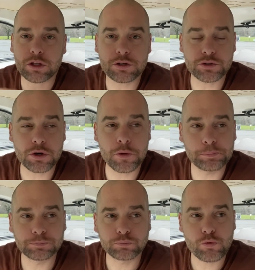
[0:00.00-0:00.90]
so
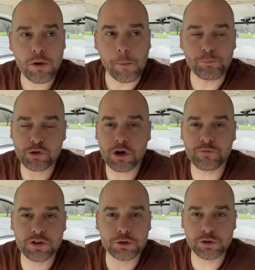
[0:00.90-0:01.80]
it's called
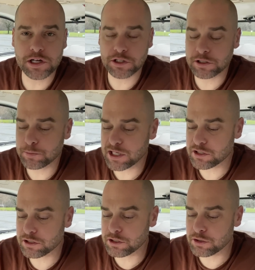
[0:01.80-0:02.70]
field dressing. You
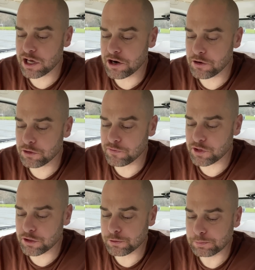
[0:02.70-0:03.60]
basically do that out in the field.